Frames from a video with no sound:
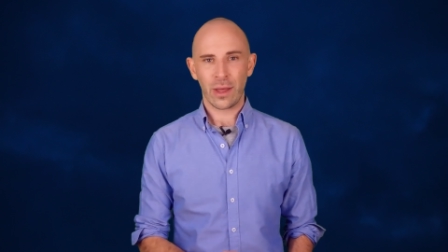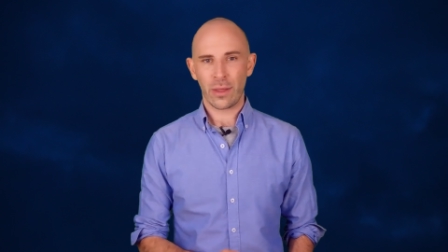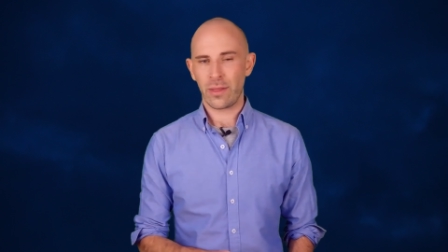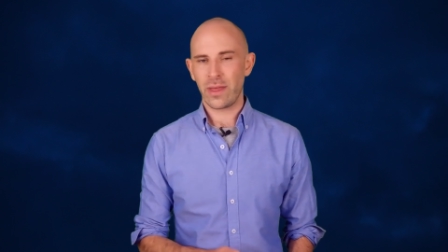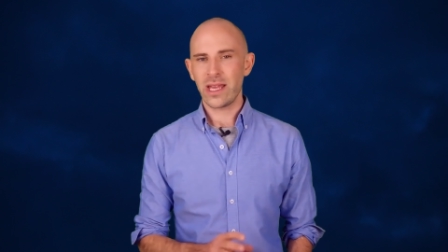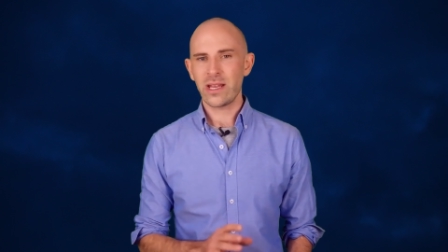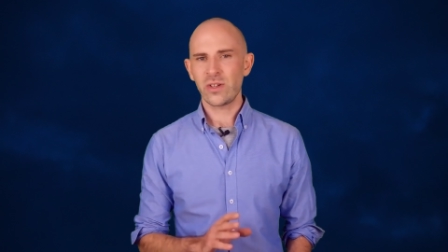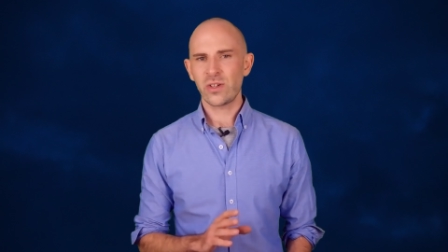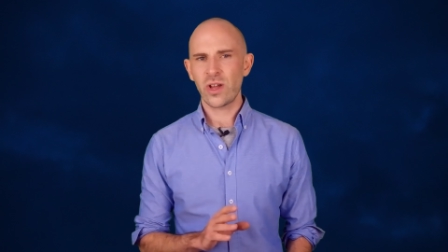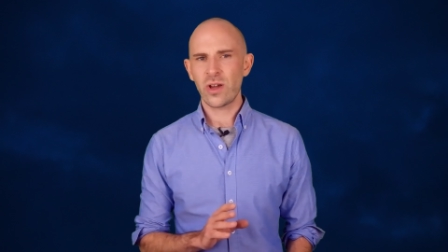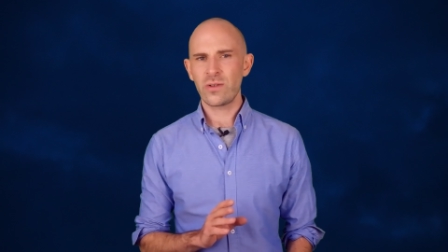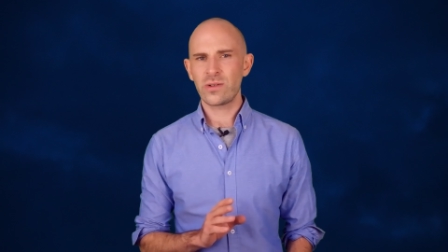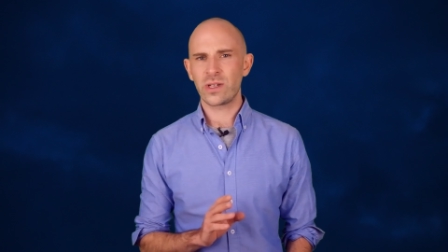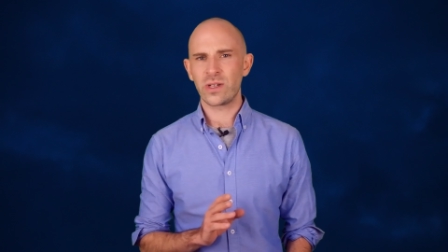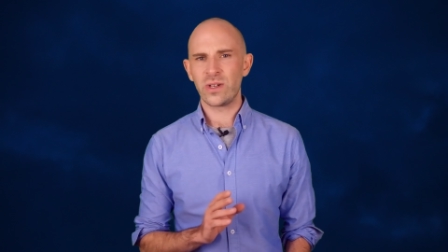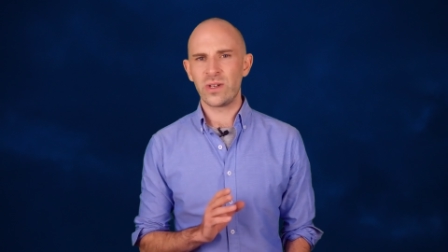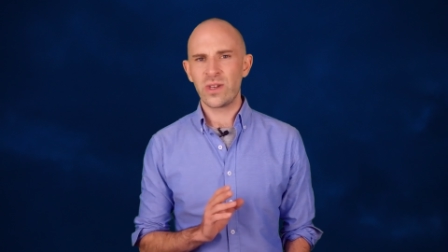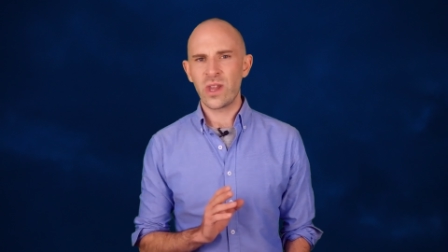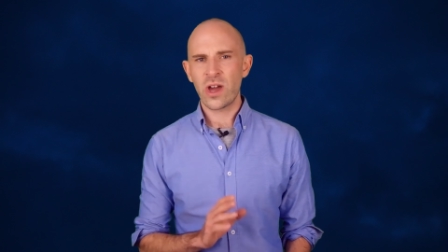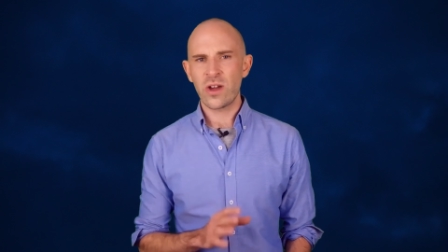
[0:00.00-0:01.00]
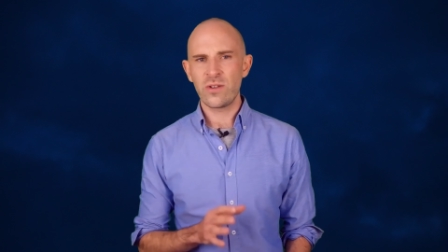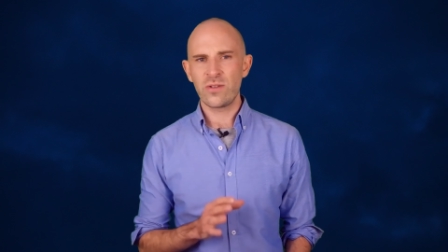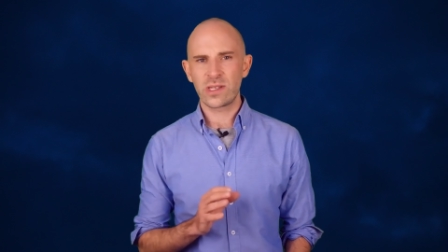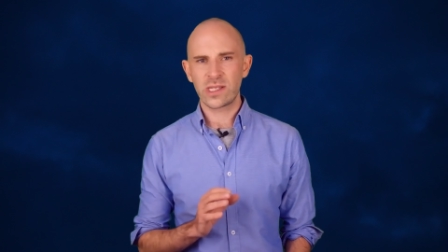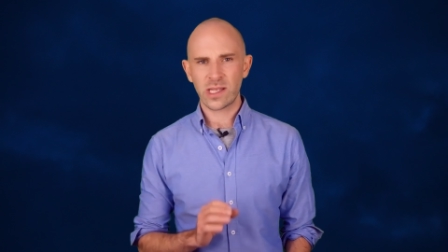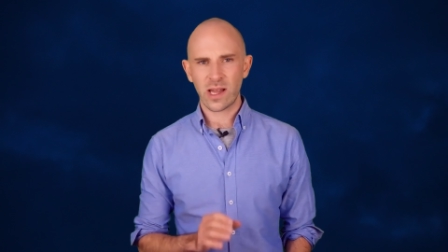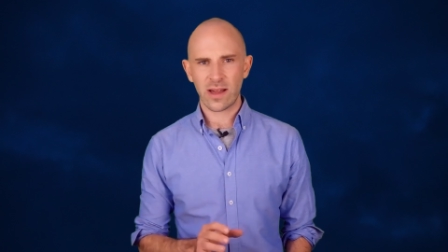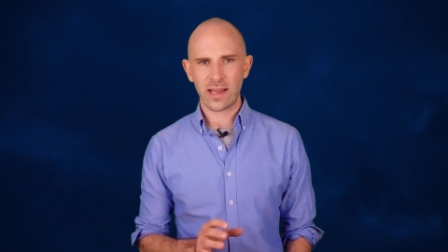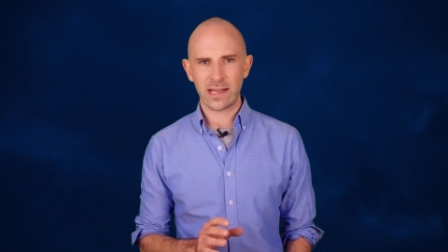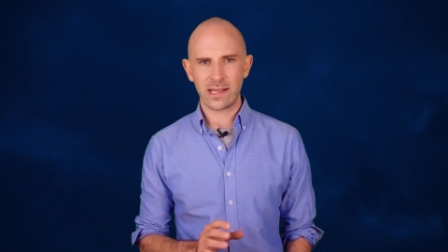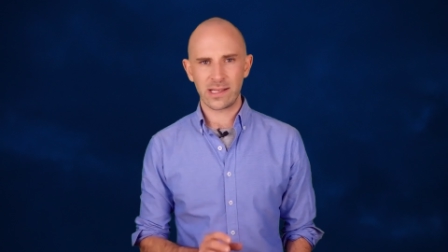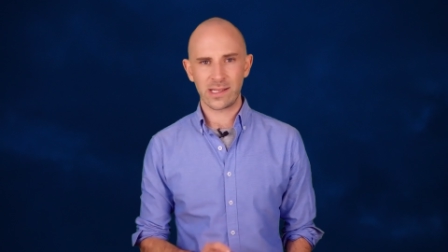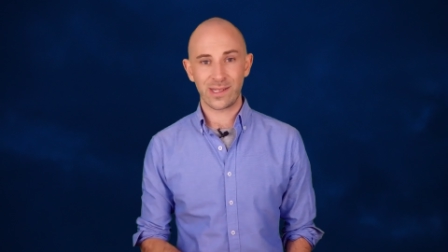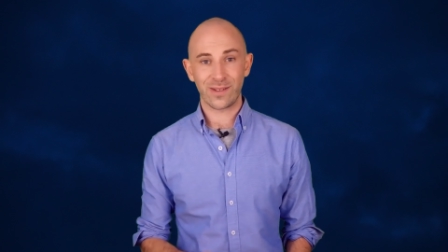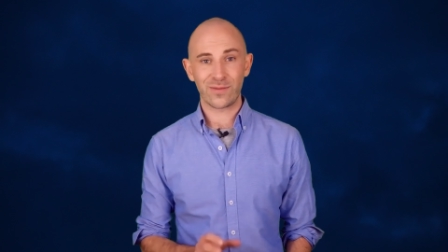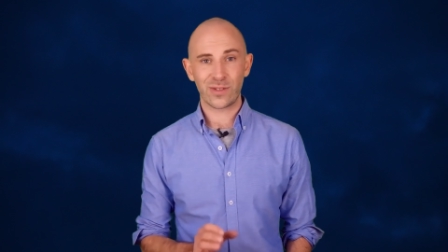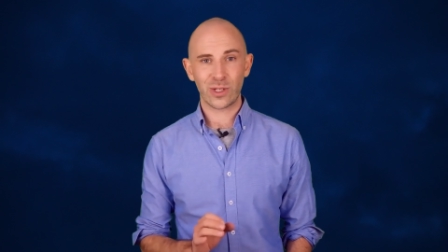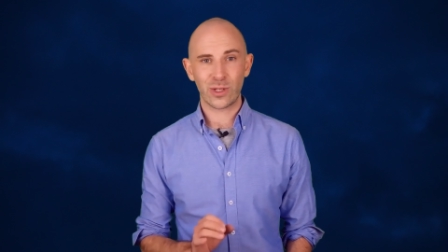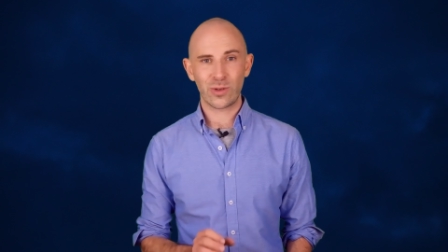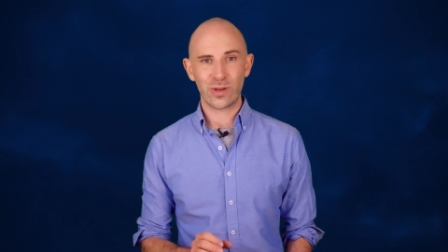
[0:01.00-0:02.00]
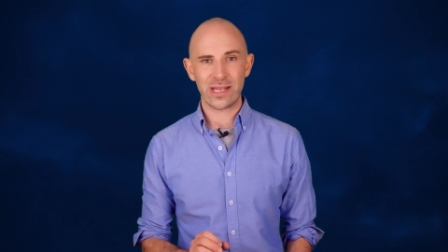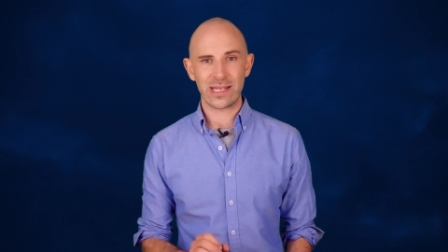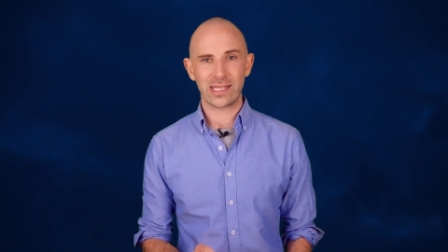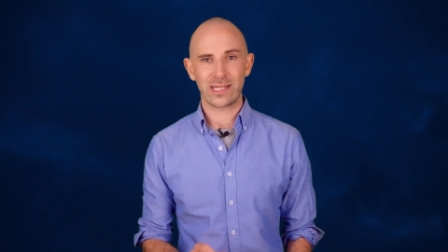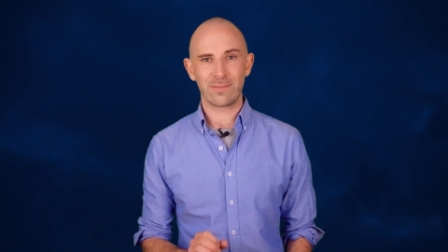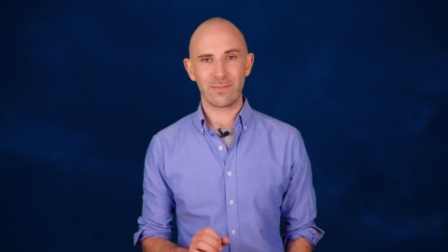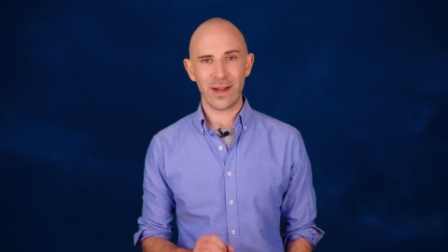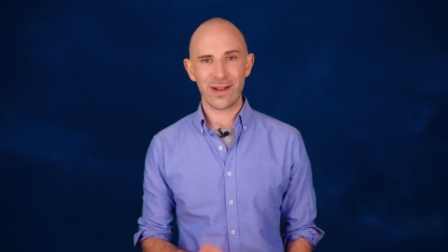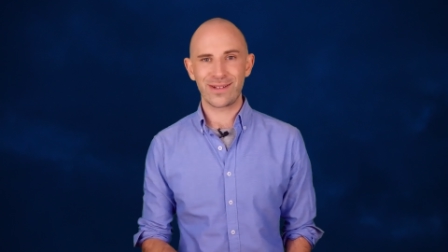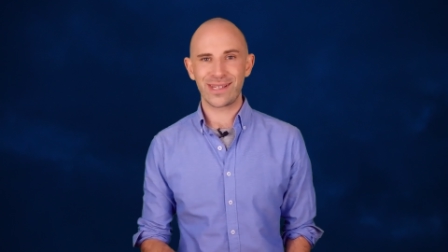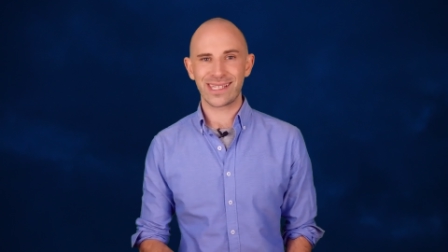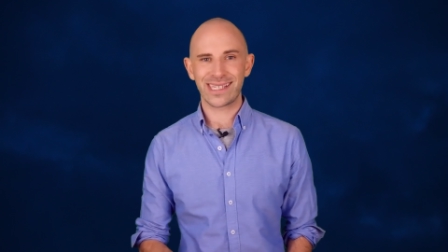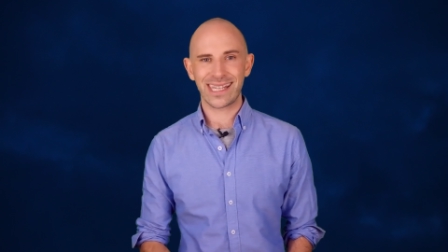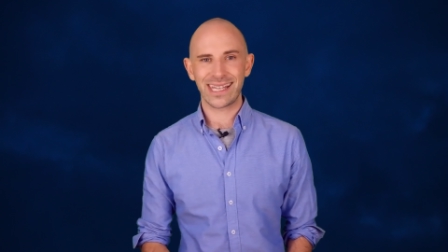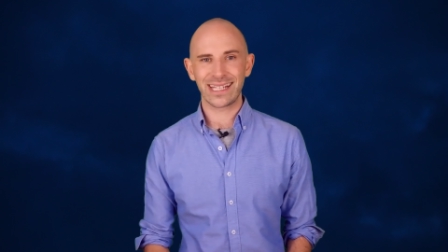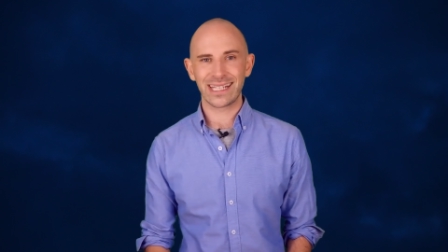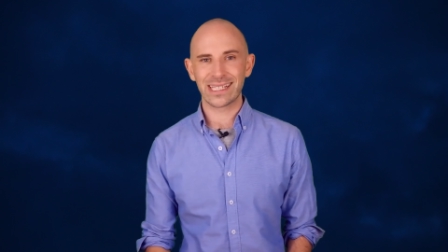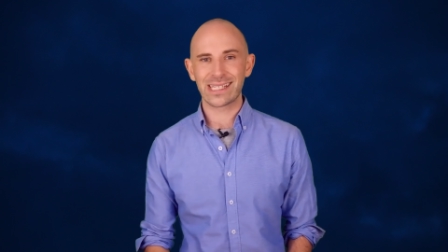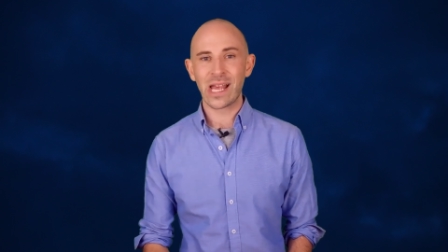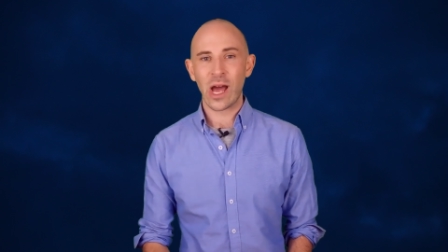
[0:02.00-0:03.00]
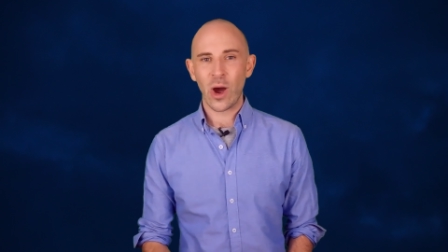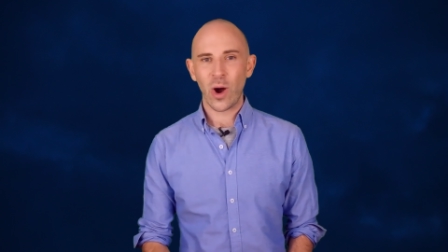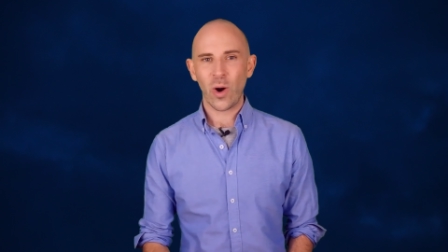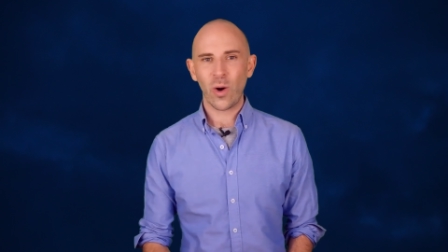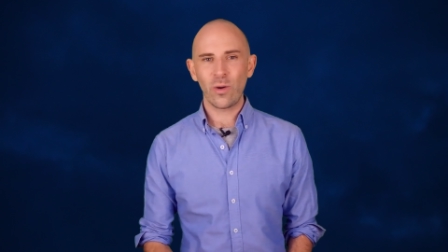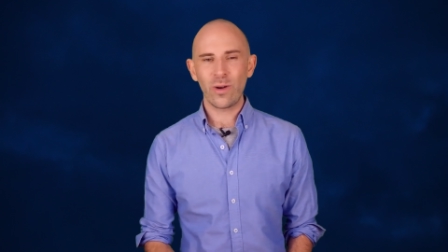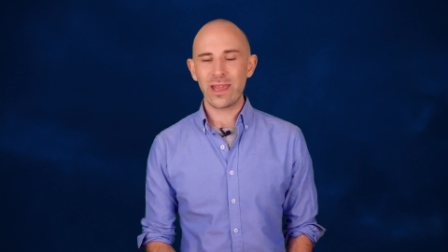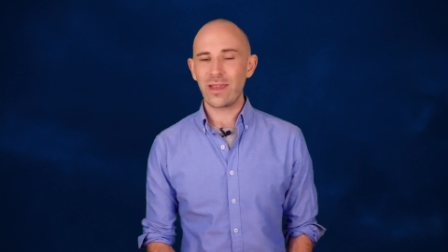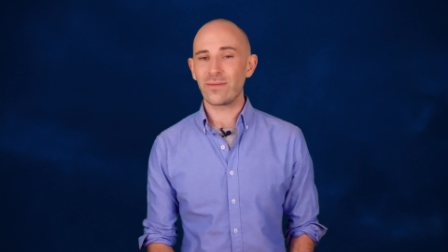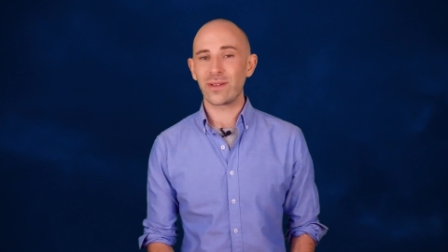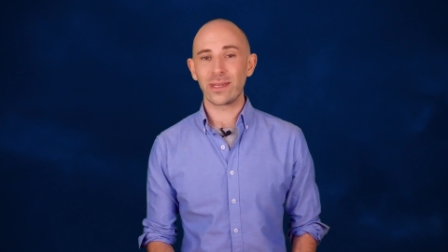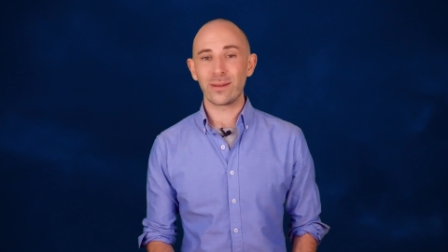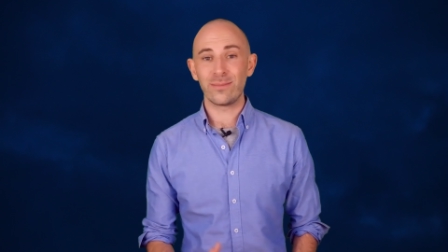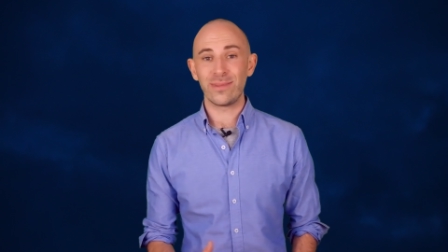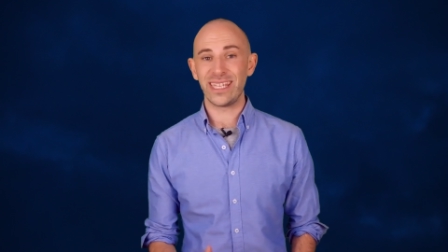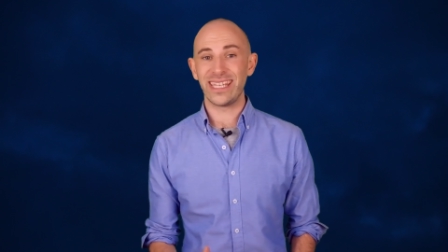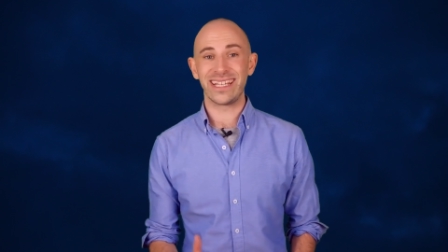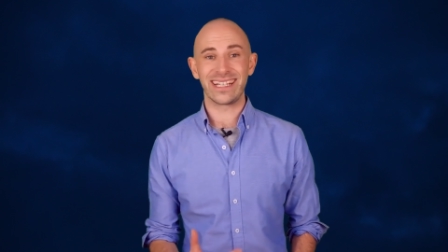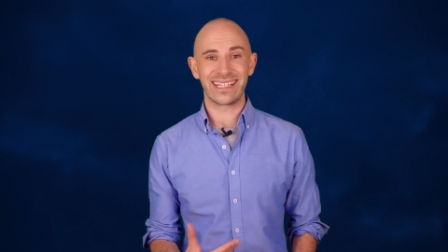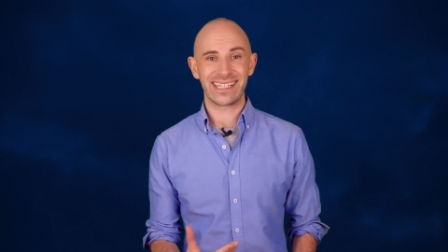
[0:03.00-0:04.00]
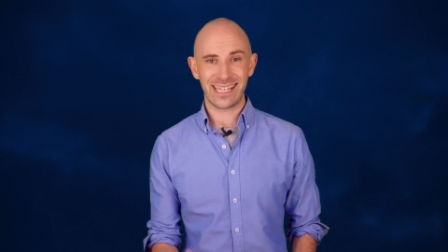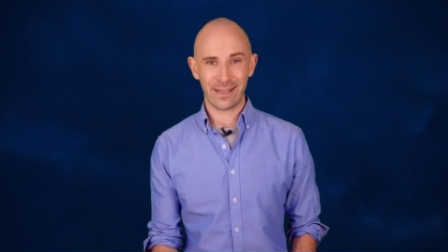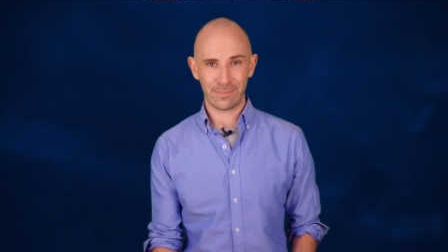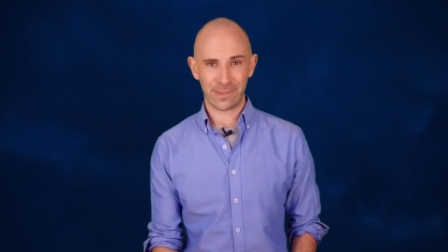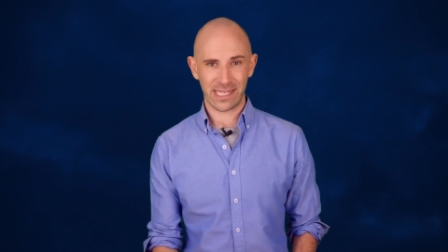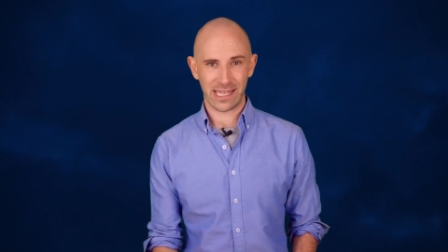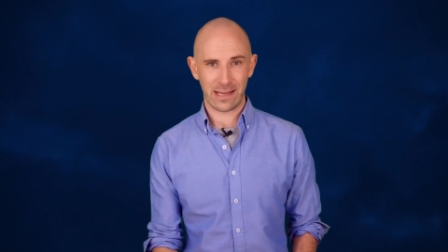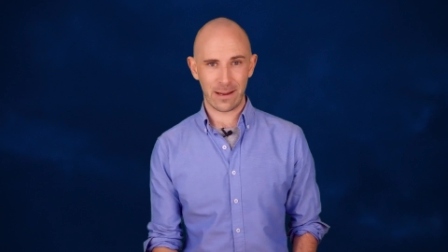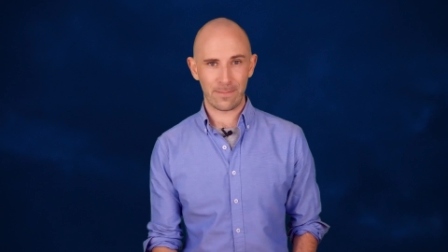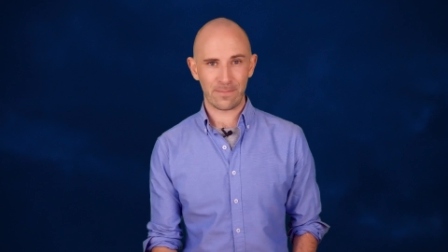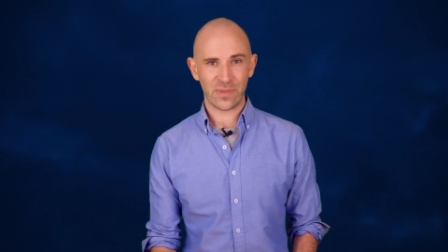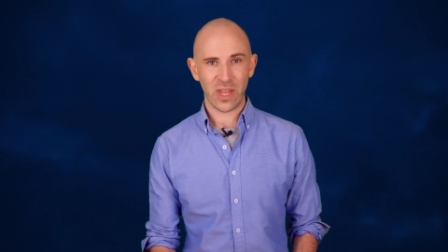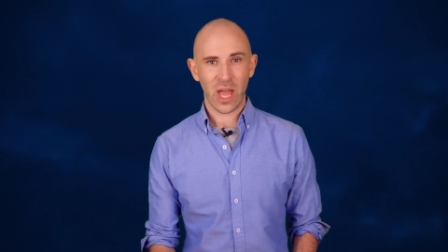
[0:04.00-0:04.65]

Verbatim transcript: they showed no signs of decreased motor skills or even being tipsy.